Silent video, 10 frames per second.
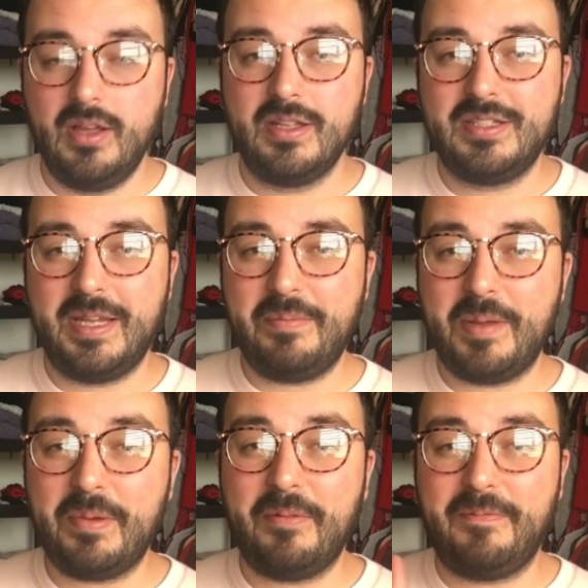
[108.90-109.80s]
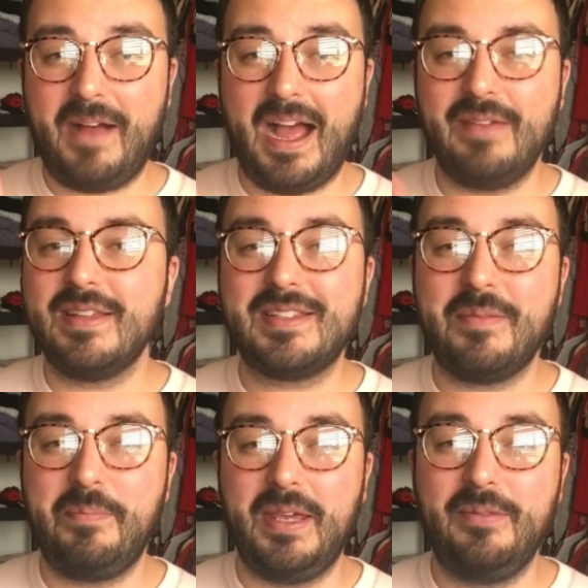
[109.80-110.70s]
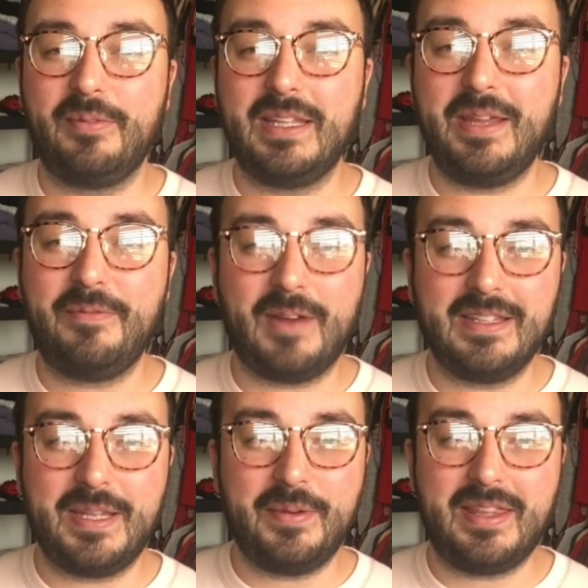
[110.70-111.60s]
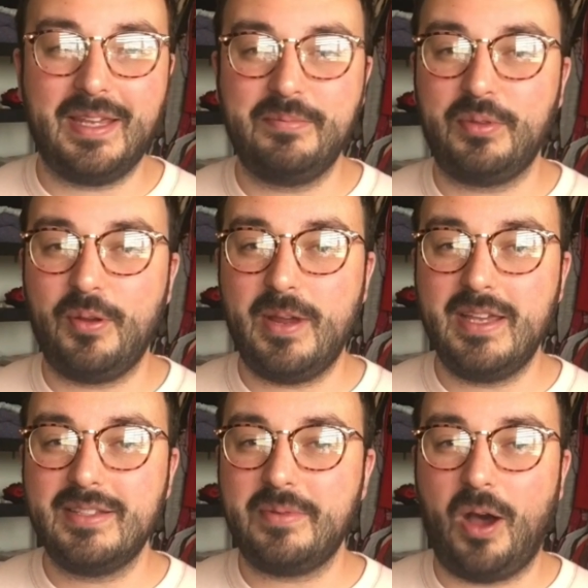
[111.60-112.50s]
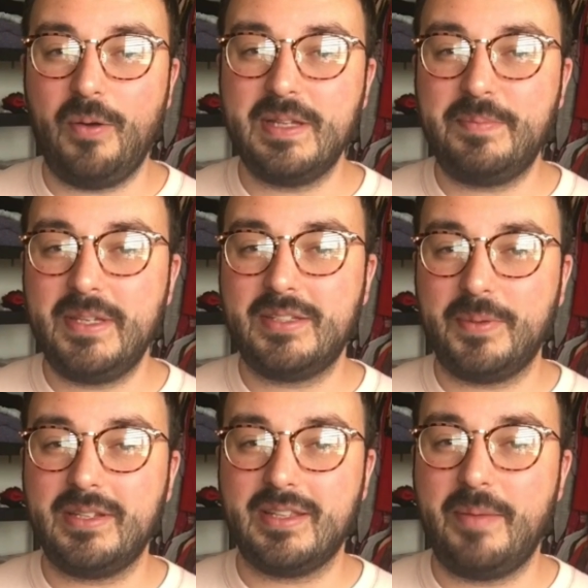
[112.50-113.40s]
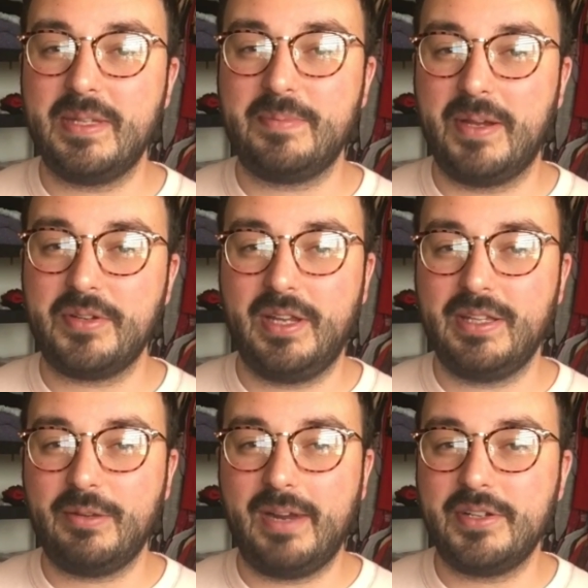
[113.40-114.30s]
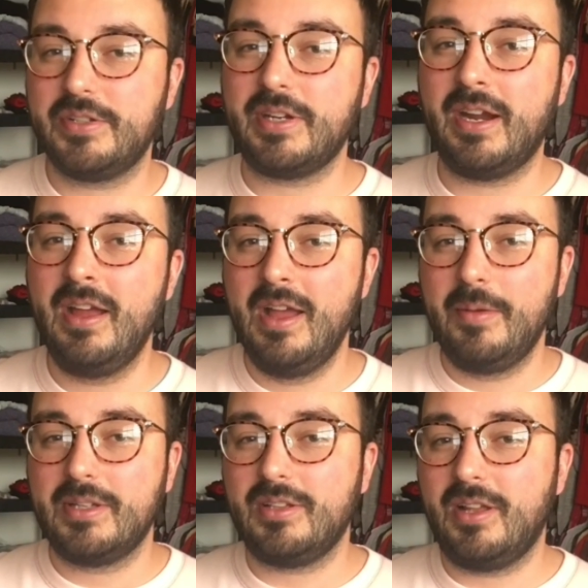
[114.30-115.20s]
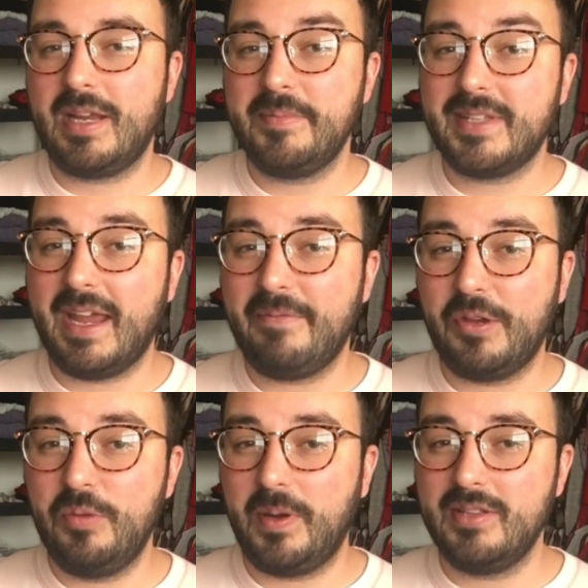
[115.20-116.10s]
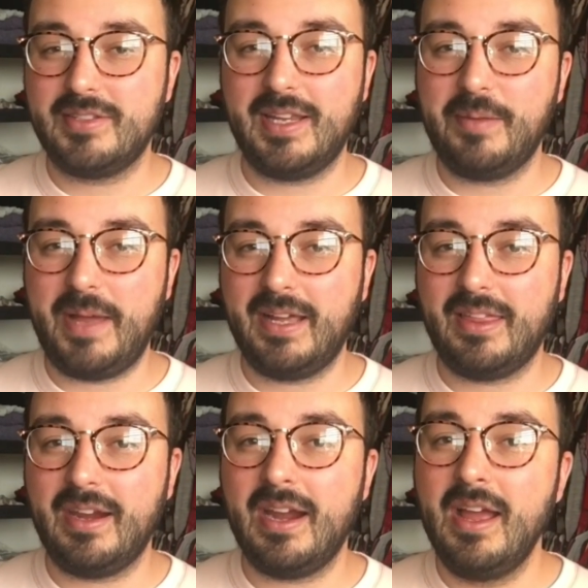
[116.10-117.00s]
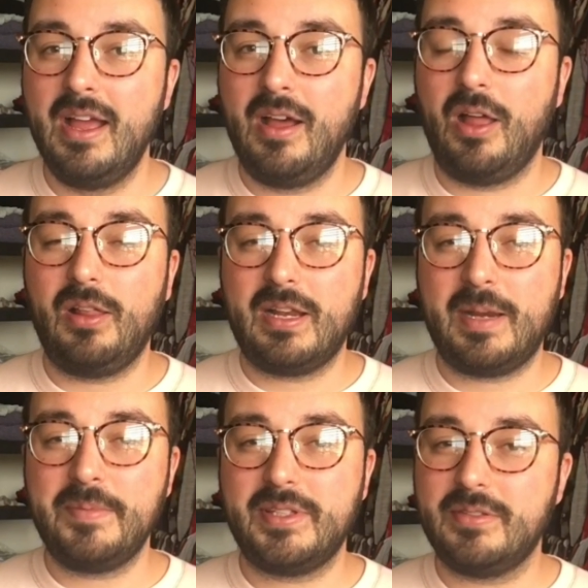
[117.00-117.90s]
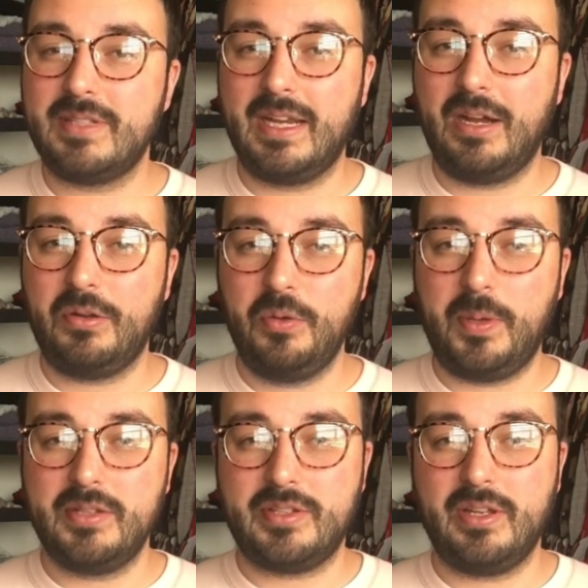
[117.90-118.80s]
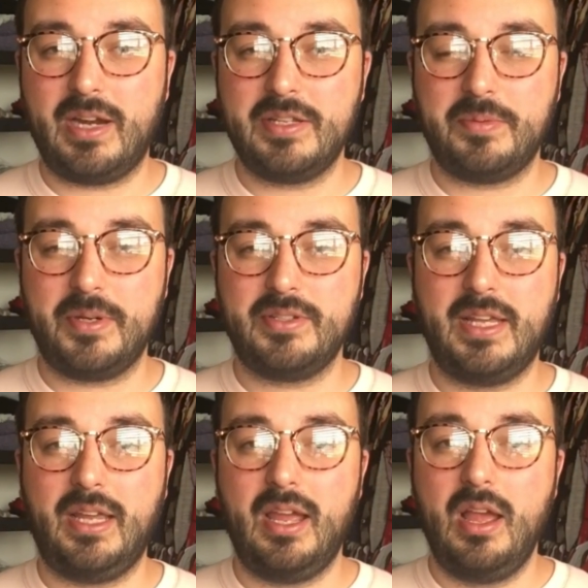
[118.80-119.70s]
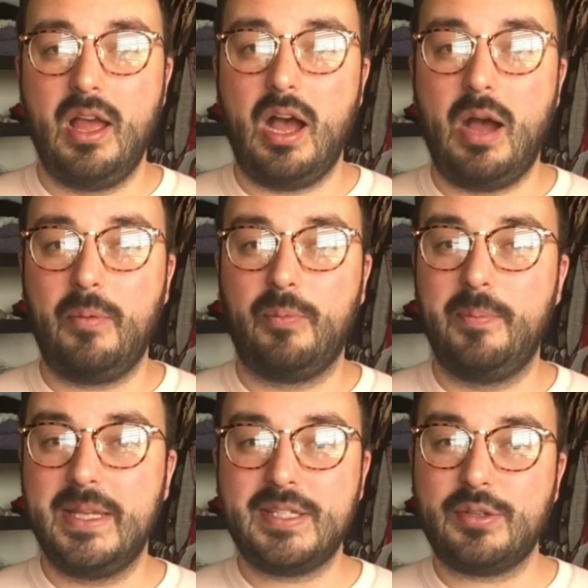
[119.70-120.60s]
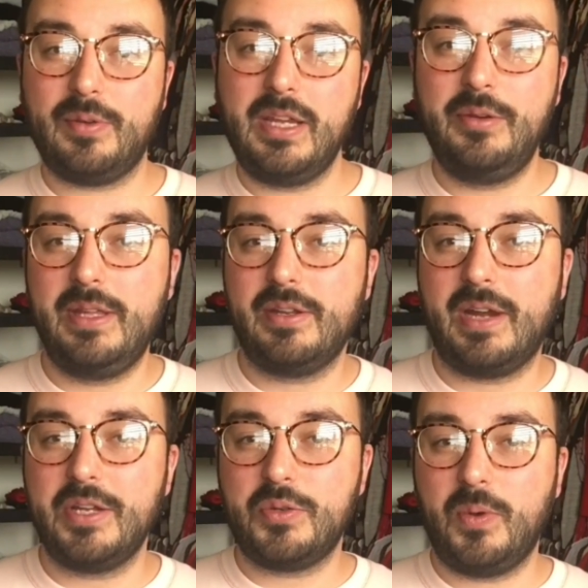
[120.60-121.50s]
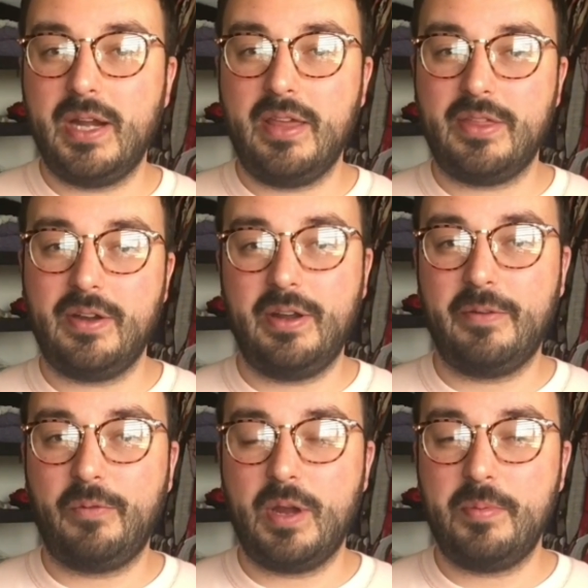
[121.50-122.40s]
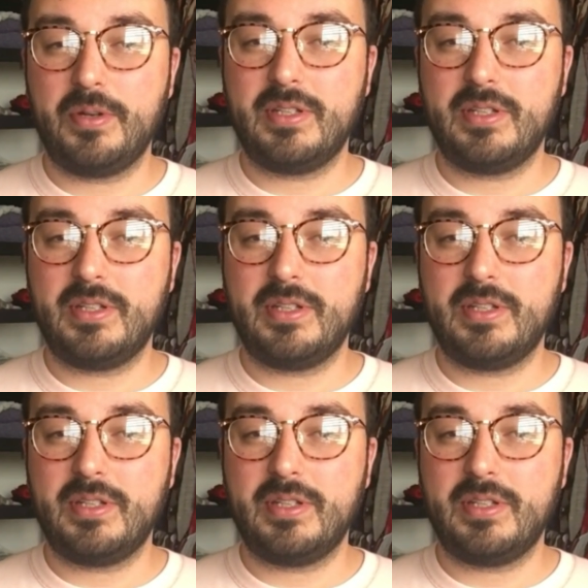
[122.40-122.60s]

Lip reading: Tip number 5 is to be really friendly with the employees. Always be sweet to them, especially at the register, because a lot of times they have coupons sitting back there. A lot of times they'll send out coupons to their customers like a mystery. You either get 20, 30, or 40%